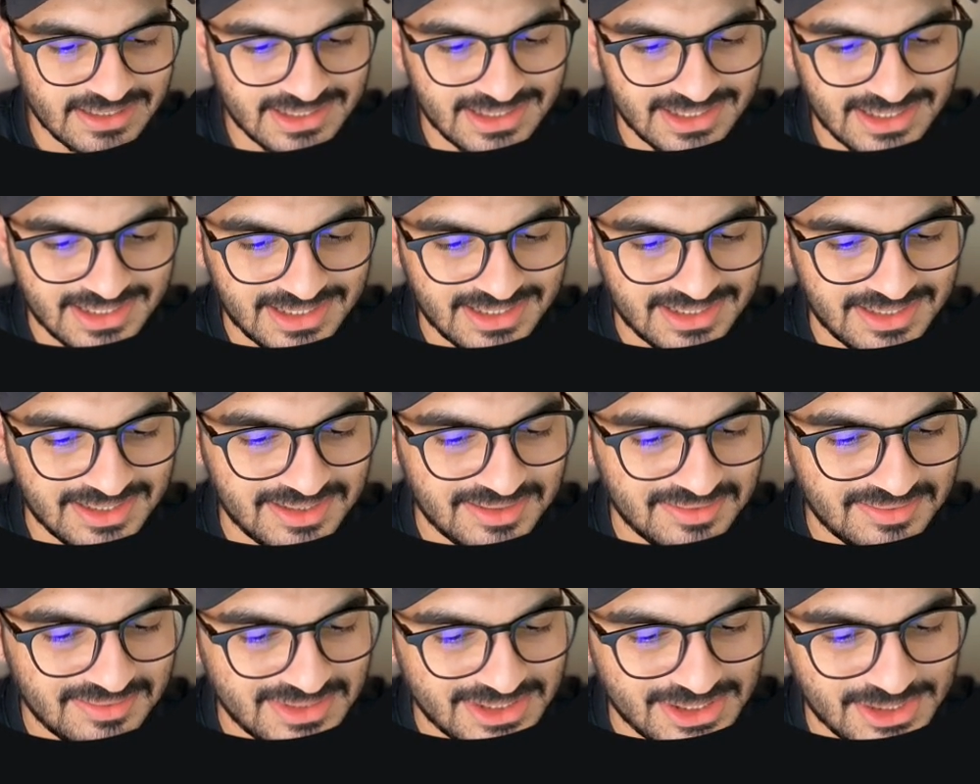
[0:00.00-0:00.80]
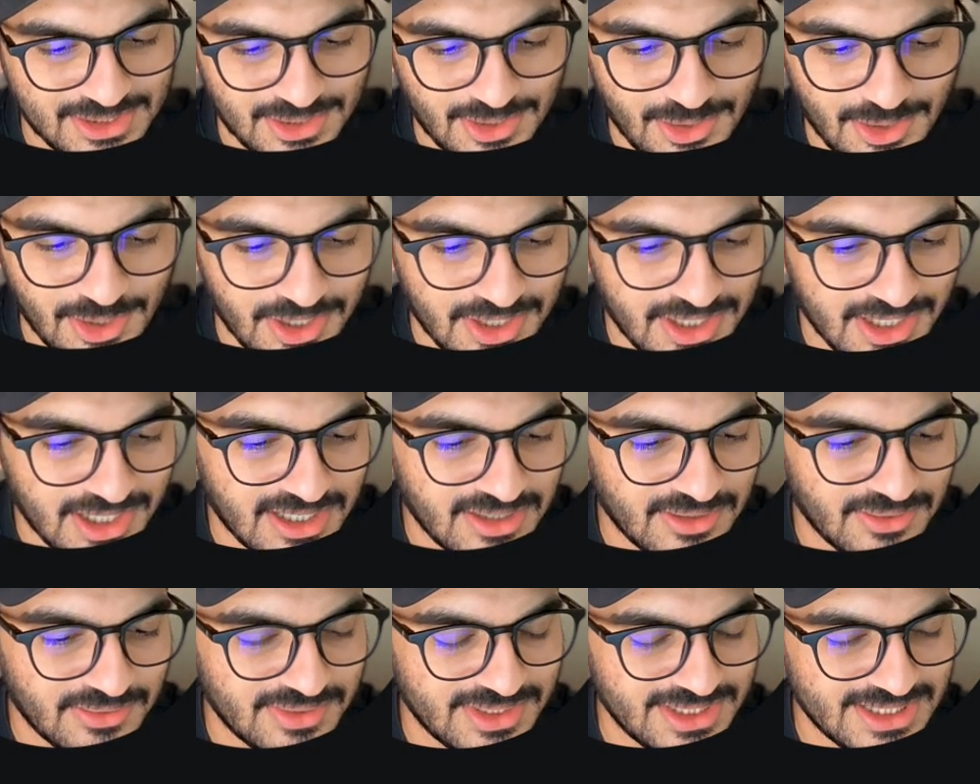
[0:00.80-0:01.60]
There's a call
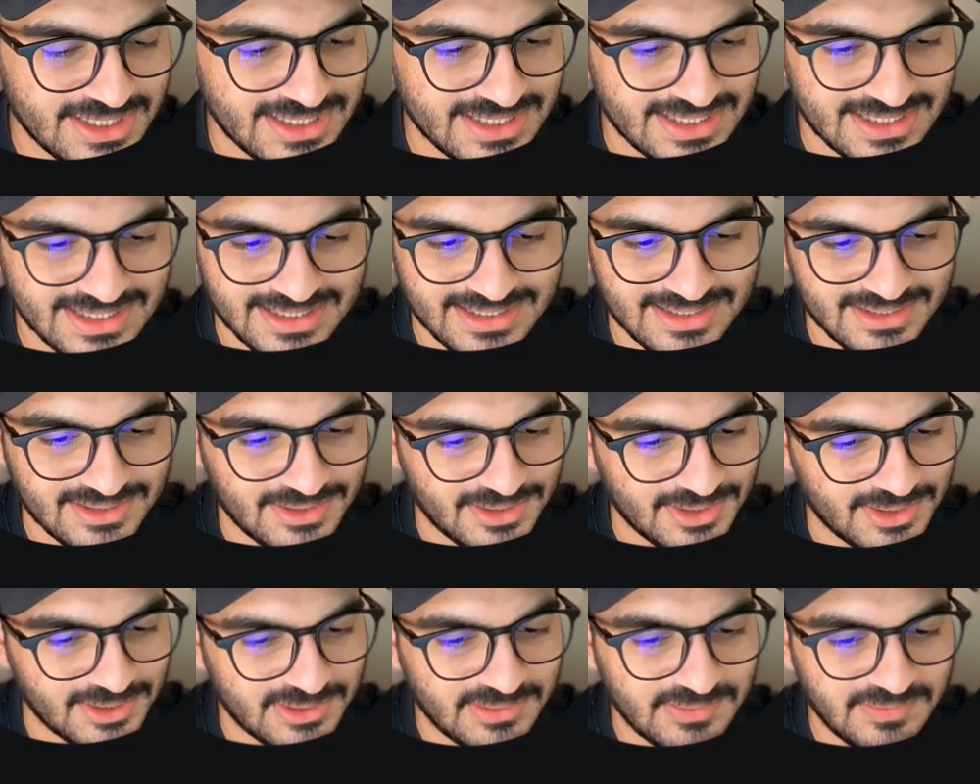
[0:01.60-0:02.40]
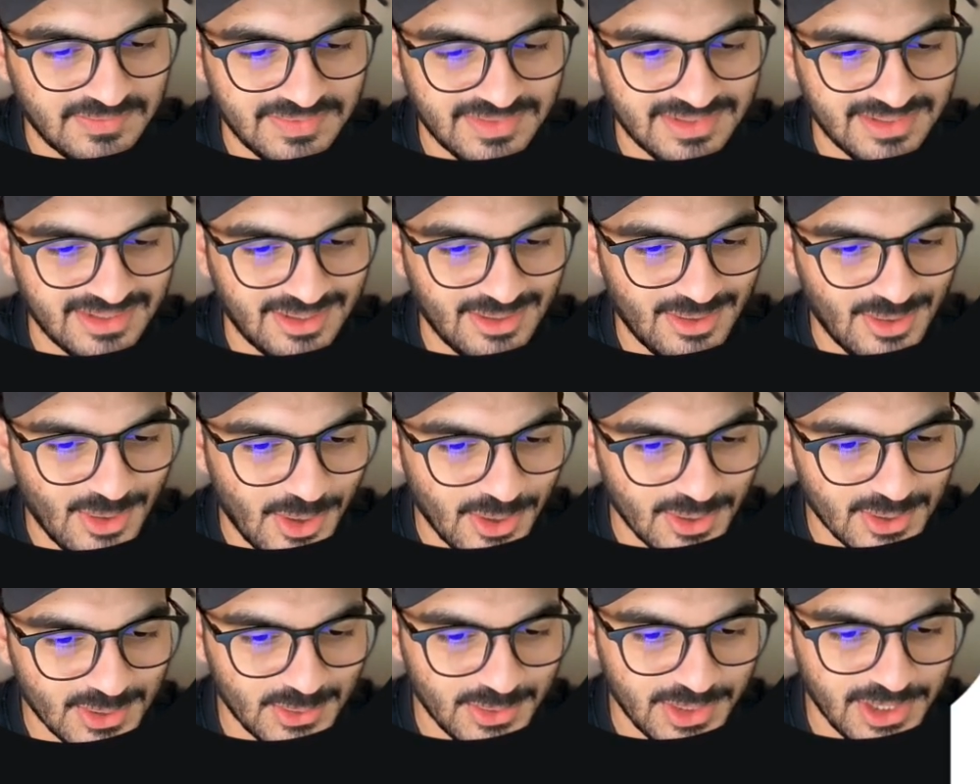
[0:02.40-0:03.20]
now, there's a
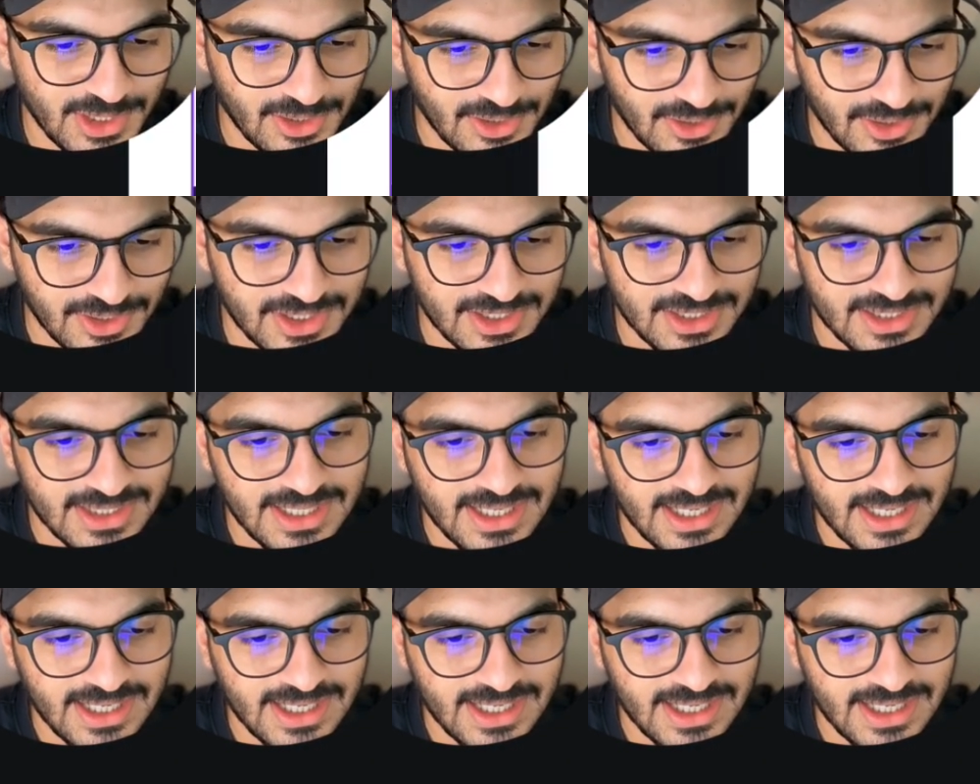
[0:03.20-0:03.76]
lot going on.